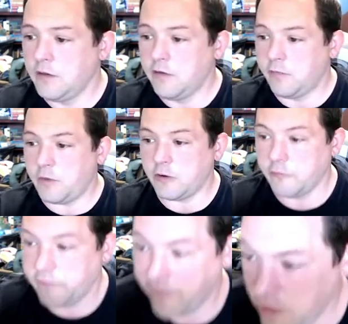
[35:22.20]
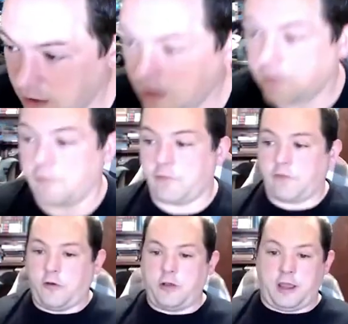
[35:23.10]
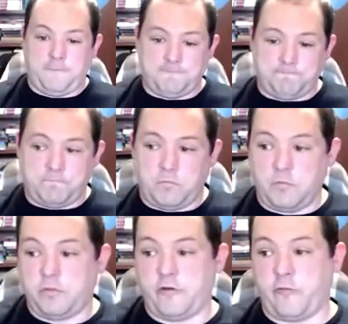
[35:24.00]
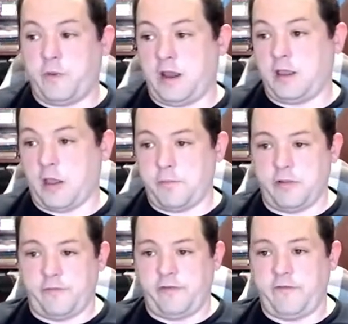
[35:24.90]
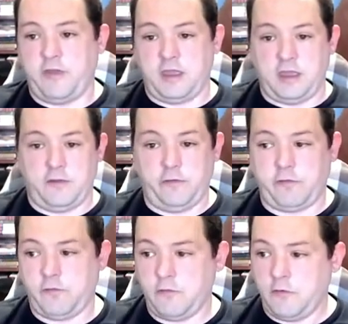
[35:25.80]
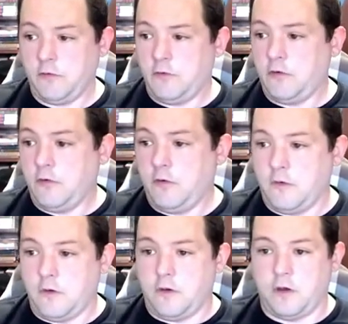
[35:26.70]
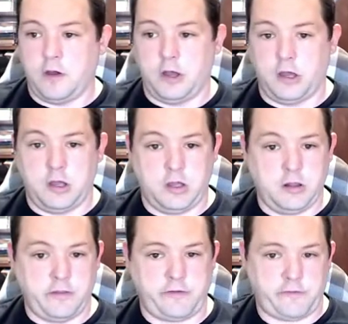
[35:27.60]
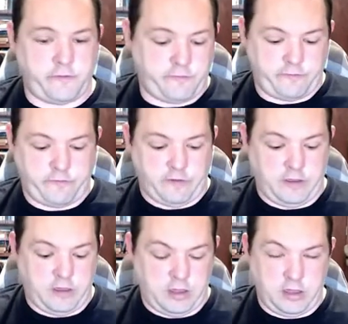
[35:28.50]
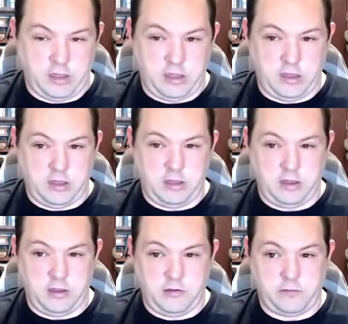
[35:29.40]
Spinnaker CVEs. Okay, there's been a couple of CVEs. Let's see.